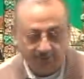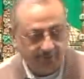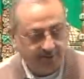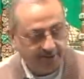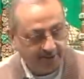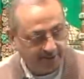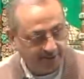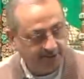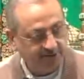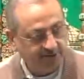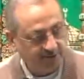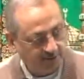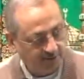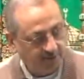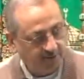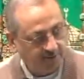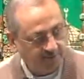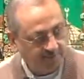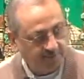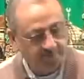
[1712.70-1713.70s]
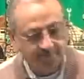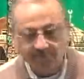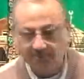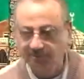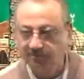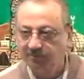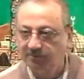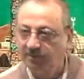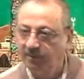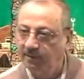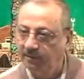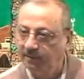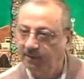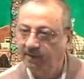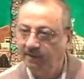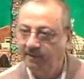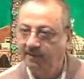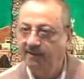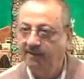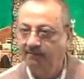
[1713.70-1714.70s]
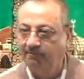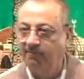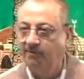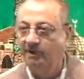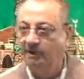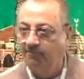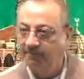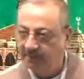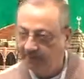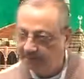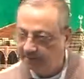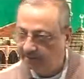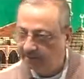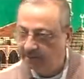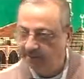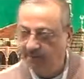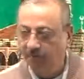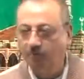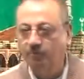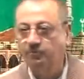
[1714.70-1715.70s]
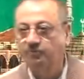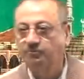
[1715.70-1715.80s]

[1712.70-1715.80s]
It is quite possible it will come in both